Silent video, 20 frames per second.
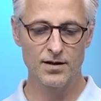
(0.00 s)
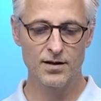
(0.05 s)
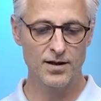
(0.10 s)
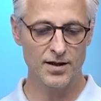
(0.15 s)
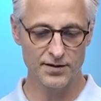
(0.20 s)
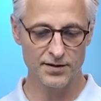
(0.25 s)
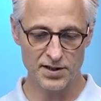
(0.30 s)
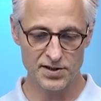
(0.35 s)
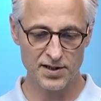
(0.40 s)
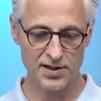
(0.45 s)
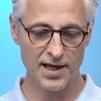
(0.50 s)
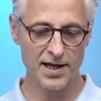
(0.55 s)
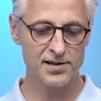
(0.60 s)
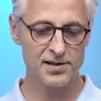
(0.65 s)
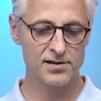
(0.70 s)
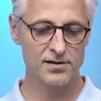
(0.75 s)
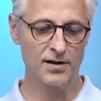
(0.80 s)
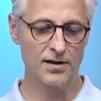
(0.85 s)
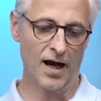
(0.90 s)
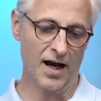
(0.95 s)
In this
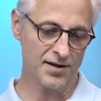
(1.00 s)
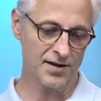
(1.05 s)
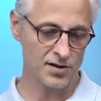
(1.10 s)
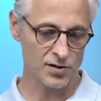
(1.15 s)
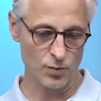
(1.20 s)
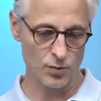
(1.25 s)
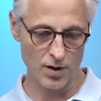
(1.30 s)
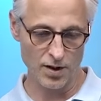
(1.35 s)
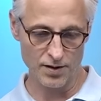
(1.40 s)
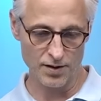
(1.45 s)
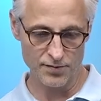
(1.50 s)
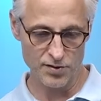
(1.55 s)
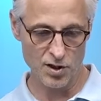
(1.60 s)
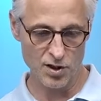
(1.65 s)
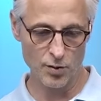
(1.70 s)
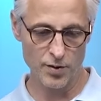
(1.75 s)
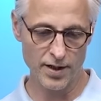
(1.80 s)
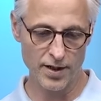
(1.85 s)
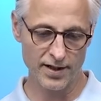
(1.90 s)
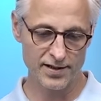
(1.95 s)
case, I just want to show
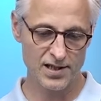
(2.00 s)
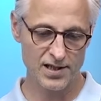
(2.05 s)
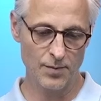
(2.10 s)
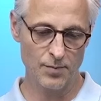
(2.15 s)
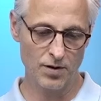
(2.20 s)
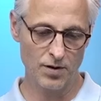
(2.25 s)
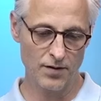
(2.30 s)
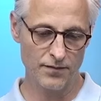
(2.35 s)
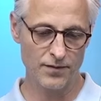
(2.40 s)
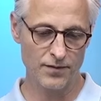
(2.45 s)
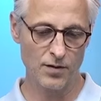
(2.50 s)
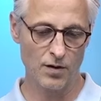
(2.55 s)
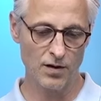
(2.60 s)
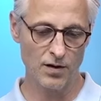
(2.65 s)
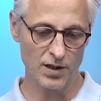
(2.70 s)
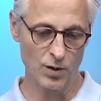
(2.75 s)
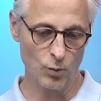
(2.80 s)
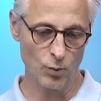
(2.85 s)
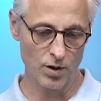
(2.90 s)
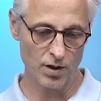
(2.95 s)
you an example of
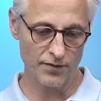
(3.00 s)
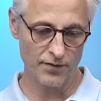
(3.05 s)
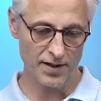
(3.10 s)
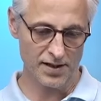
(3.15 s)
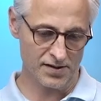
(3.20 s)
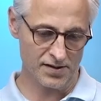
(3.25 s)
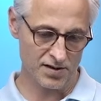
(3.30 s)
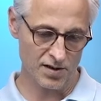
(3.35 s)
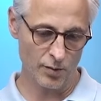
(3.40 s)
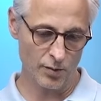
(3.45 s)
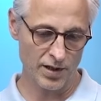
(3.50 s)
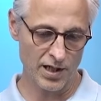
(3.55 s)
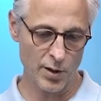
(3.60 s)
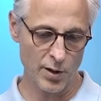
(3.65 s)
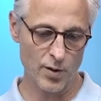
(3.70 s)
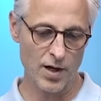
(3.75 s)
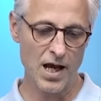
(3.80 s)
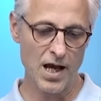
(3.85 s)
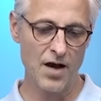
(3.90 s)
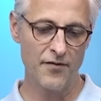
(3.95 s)
calling one of these. So here
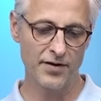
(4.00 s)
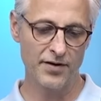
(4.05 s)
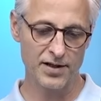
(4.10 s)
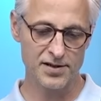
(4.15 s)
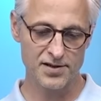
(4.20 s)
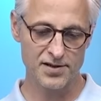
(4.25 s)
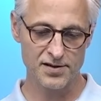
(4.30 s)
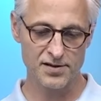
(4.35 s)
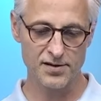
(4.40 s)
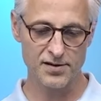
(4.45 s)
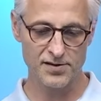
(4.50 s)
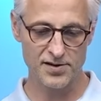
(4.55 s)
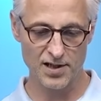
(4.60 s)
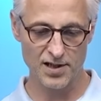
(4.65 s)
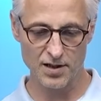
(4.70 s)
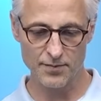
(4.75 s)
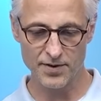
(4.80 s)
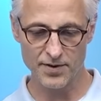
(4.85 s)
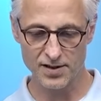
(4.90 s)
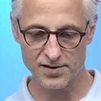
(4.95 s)
I have an assisted setup that